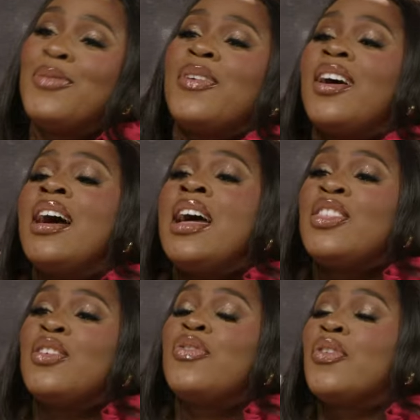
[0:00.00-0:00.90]
but
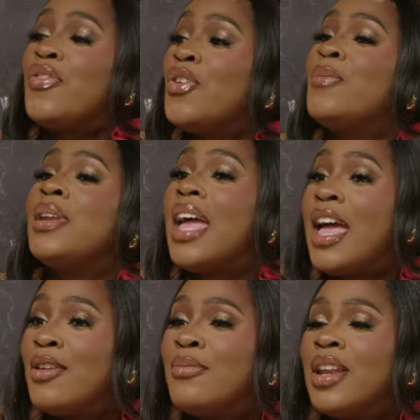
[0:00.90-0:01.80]
the fulfillment
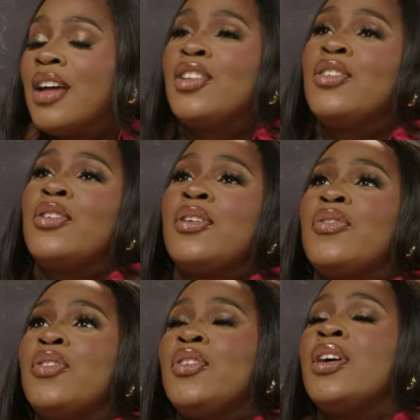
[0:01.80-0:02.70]
element, I don't know
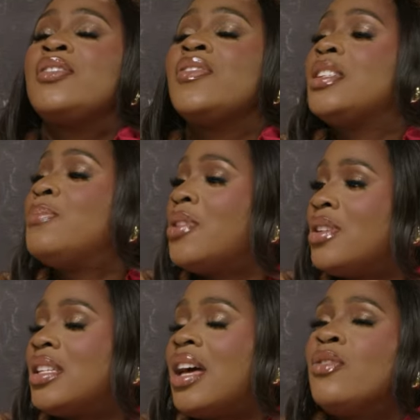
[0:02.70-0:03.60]
if you guys have
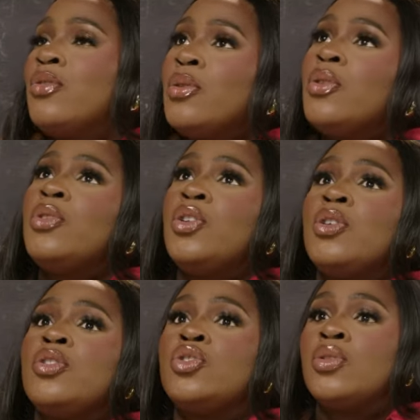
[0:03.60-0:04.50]
experienced,
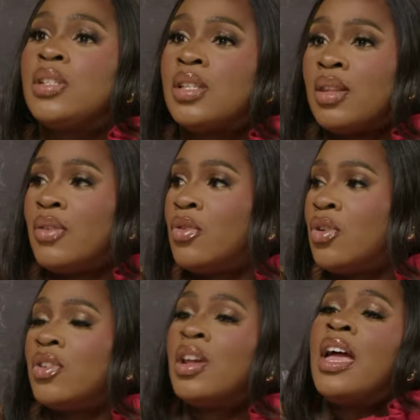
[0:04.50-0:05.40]
you're doing something for
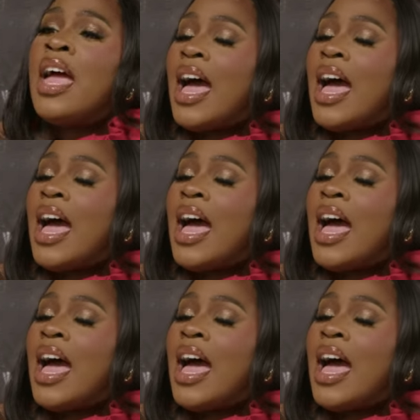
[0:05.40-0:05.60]
God,